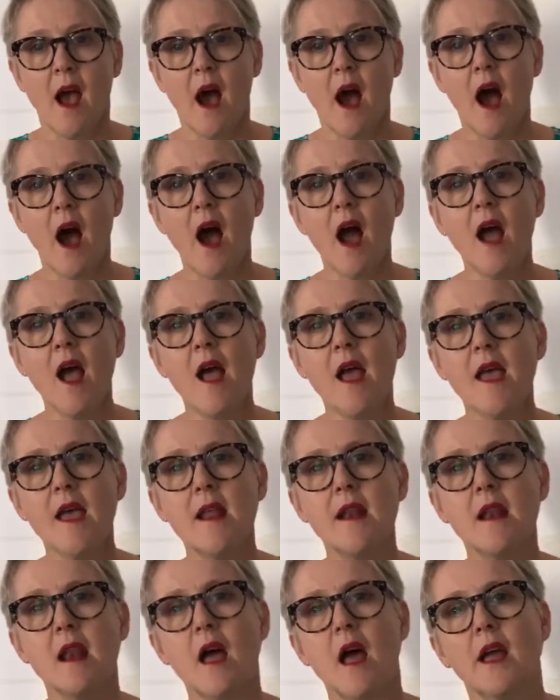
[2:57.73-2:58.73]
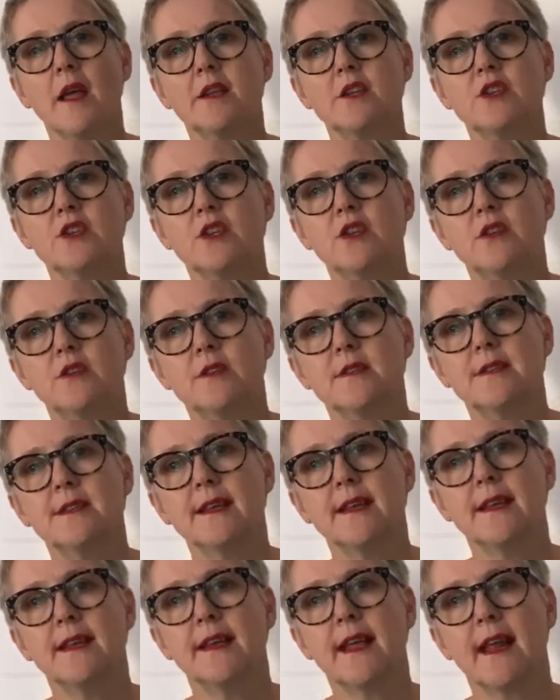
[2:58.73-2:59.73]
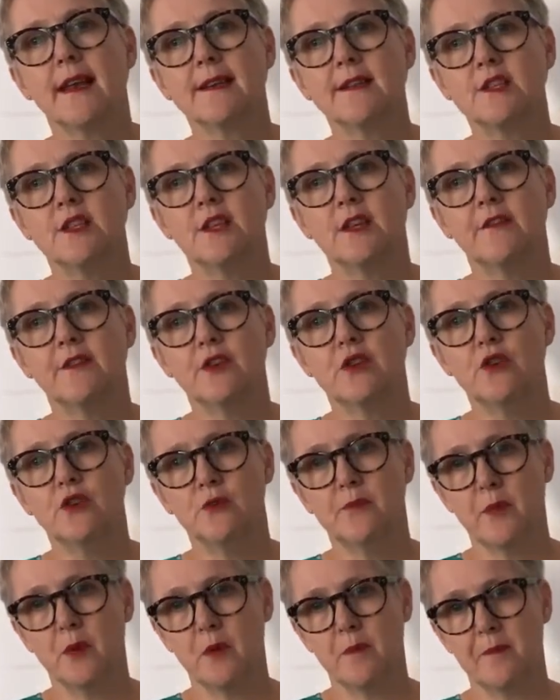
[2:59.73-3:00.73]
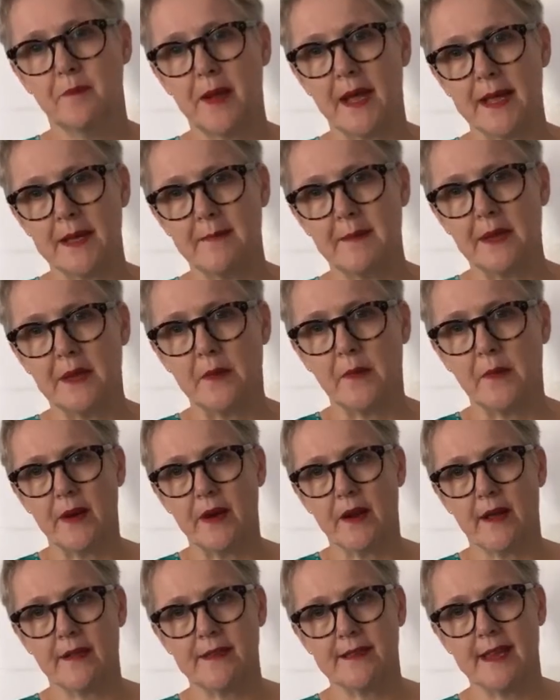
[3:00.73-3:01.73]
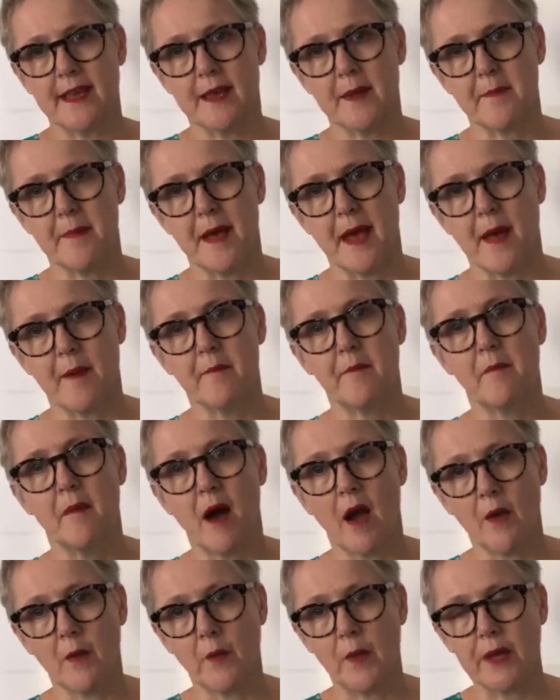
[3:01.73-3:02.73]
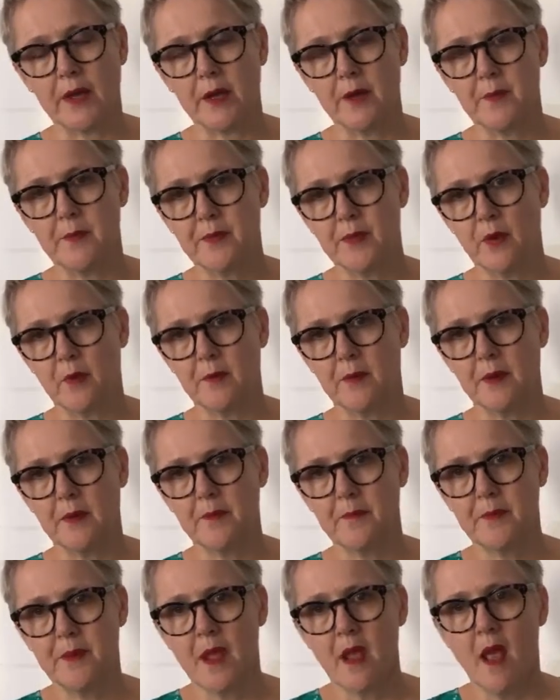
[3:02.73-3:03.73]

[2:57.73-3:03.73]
I like to use the analogy of a newborn baby I think about my wicked problem.